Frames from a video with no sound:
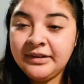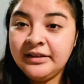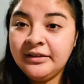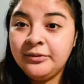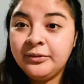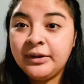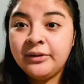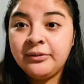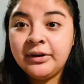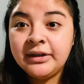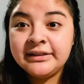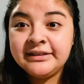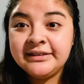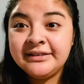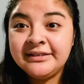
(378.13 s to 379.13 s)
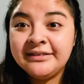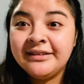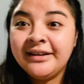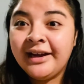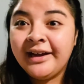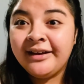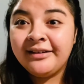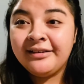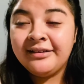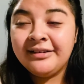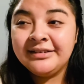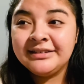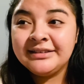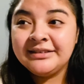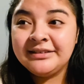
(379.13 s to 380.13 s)
When I walked in, I had
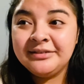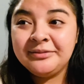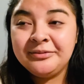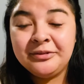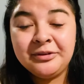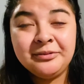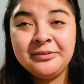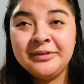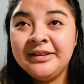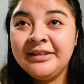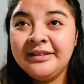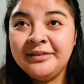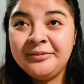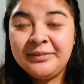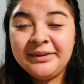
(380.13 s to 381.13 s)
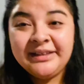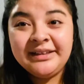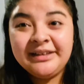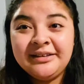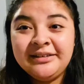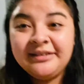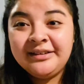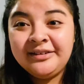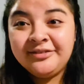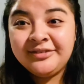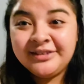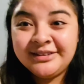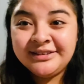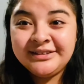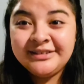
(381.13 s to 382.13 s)
lost, well, my dad left
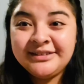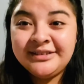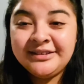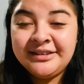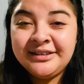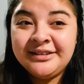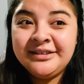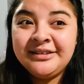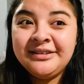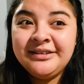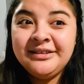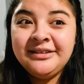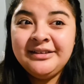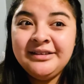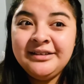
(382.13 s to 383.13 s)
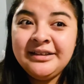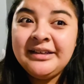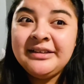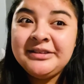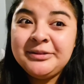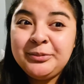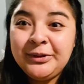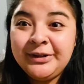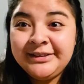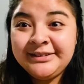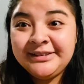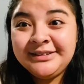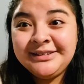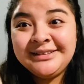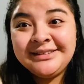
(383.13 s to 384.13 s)
us, and then
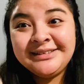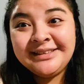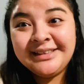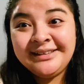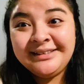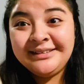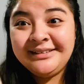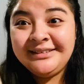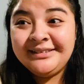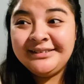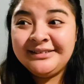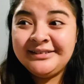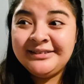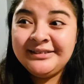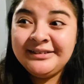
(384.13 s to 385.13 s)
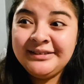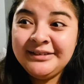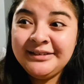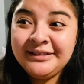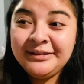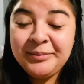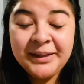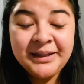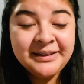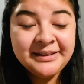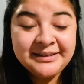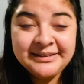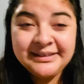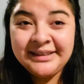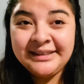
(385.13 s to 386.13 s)
depression, anxiety, and panic
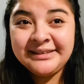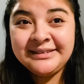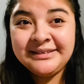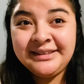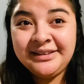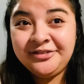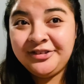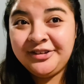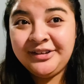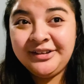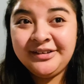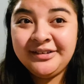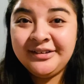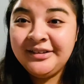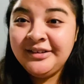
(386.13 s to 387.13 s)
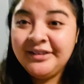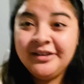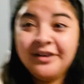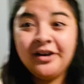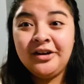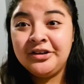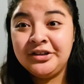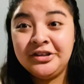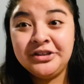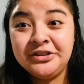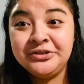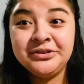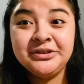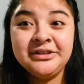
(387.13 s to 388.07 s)
attacks and everything on 100.